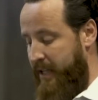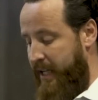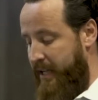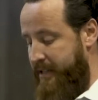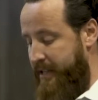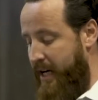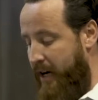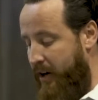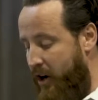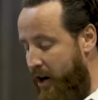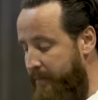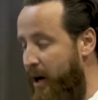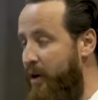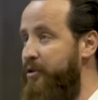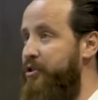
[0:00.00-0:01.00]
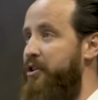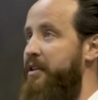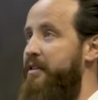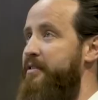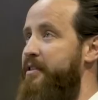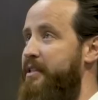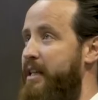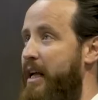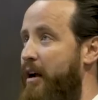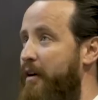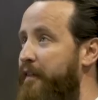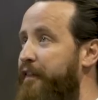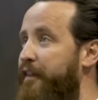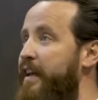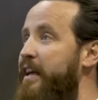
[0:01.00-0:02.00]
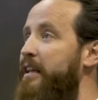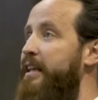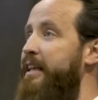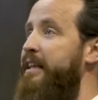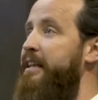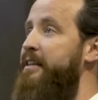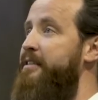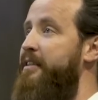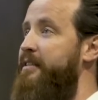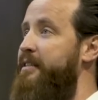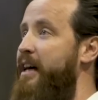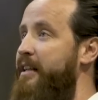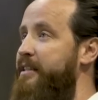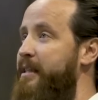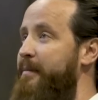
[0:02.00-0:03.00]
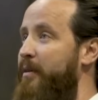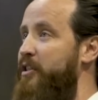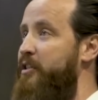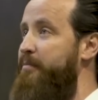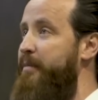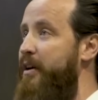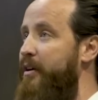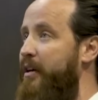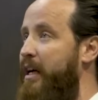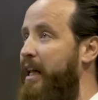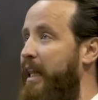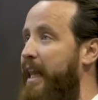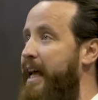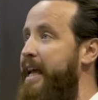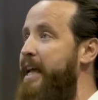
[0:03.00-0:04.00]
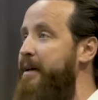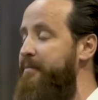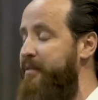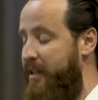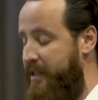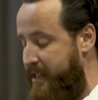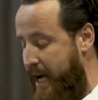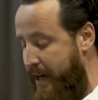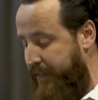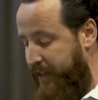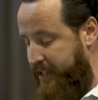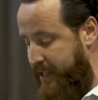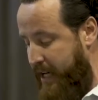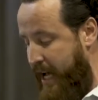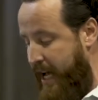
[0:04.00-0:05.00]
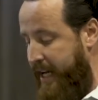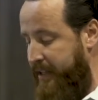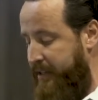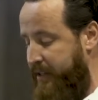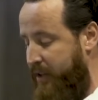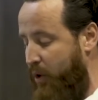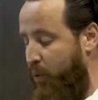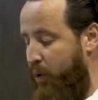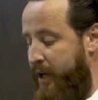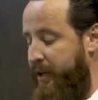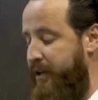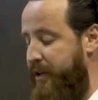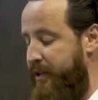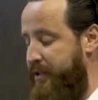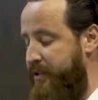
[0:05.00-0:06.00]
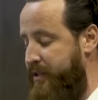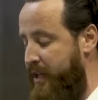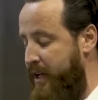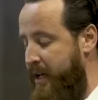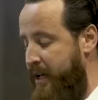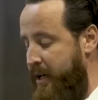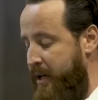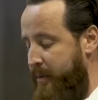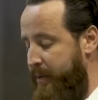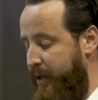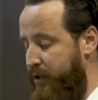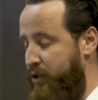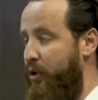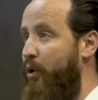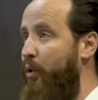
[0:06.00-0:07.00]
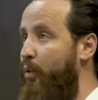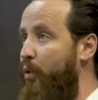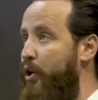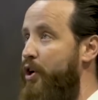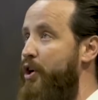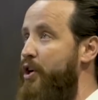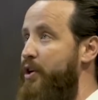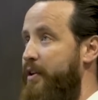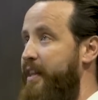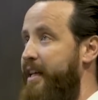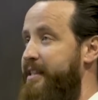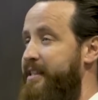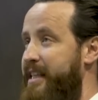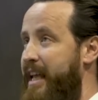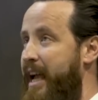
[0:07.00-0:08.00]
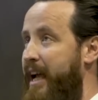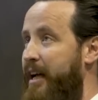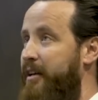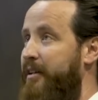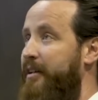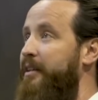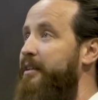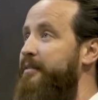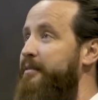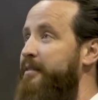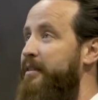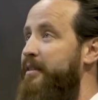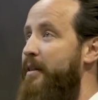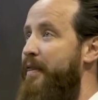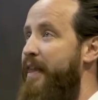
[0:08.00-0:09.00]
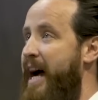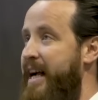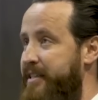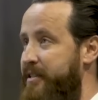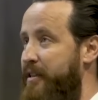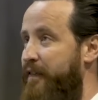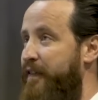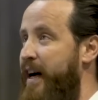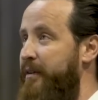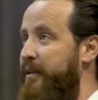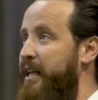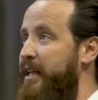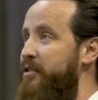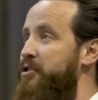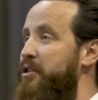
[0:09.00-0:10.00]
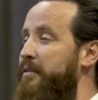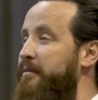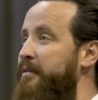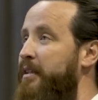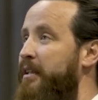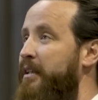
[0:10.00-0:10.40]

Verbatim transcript: It's not our emotions. It's not our feelings. It's not someone's mere claims. It's not the signs and the wonders. But it's your word that's the anchor. That's the foundation.